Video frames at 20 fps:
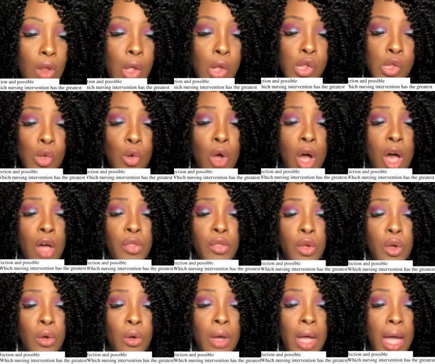So
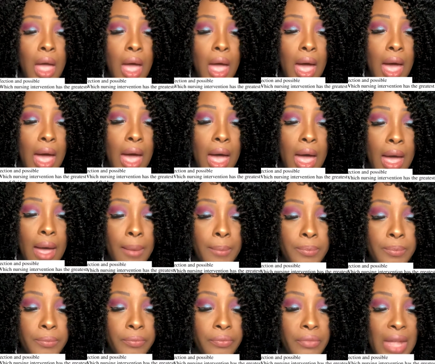although
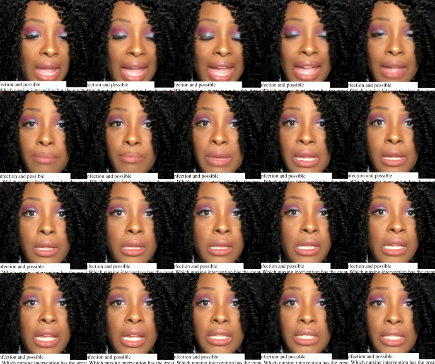um, A, B,
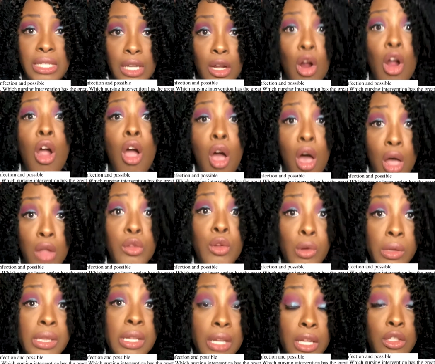C, and D are all
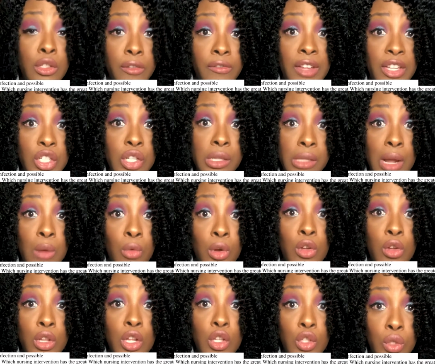nursing interventions that we're
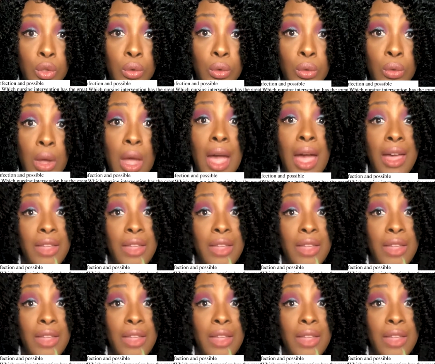gonna do,